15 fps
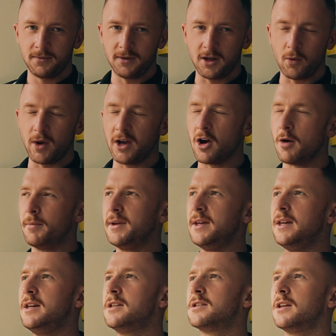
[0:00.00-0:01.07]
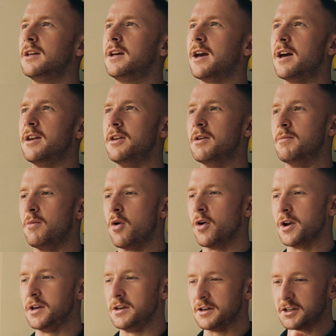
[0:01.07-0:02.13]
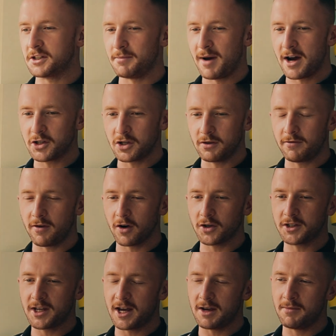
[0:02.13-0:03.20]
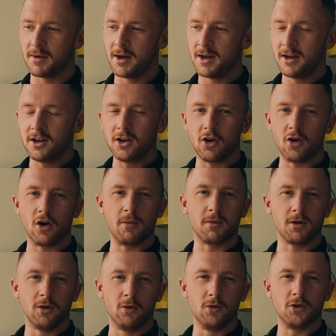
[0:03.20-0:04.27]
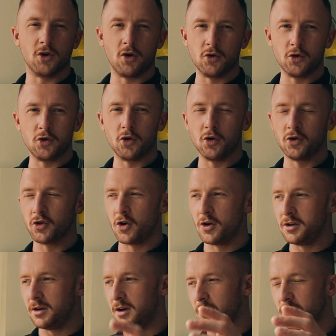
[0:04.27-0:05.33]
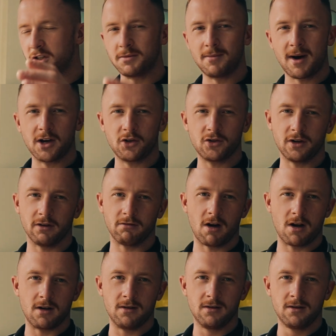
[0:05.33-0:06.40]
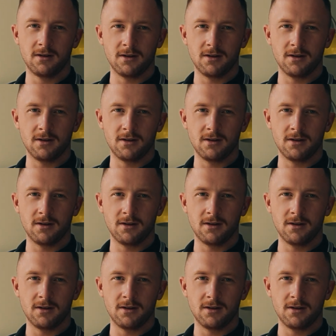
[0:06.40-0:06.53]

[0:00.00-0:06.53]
You wake up easily in the morning, you smash it first time, you're up, clothes on, shoes on, you're out smashing a run.